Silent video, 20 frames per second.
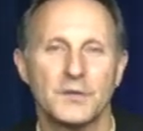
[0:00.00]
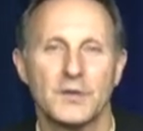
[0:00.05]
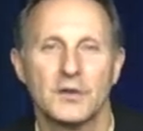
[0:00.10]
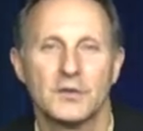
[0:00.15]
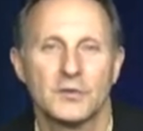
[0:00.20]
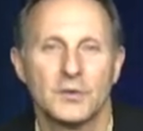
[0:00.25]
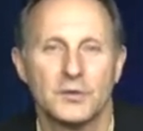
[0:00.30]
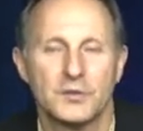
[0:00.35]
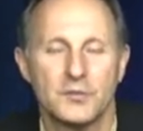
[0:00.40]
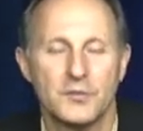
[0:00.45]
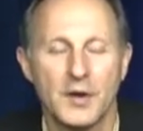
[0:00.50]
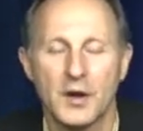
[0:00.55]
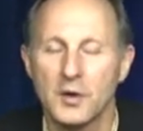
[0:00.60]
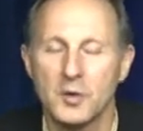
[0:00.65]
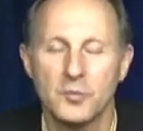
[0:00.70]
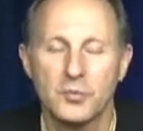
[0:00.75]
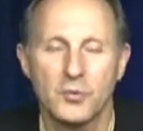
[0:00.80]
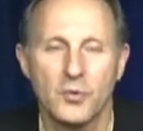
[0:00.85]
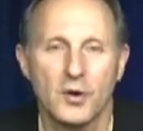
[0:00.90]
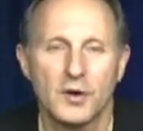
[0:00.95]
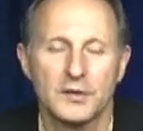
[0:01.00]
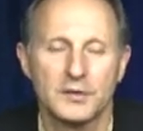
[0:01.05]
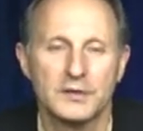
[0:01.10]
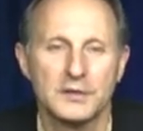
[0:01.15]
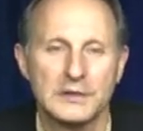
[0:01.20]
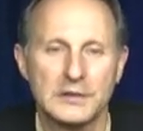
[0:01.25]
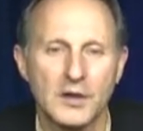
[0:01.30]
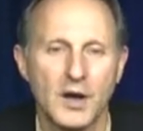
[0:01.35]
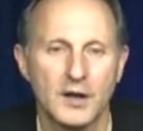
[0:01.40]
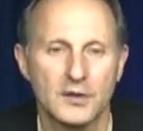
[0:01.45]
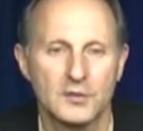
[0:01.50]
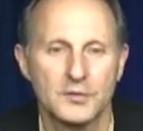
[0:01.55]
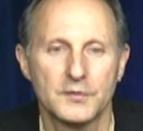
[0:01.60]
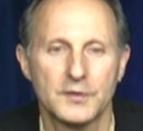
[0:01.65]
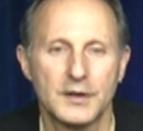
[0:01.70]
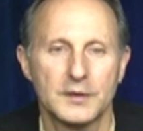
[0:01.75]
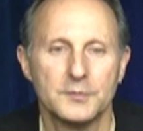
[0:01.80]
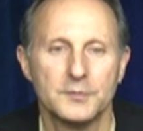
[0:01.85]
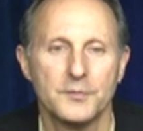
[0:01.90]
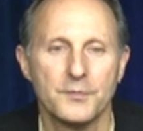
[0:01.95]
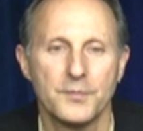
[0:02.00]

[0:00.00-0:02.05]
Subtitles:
So it's very important to detoxify.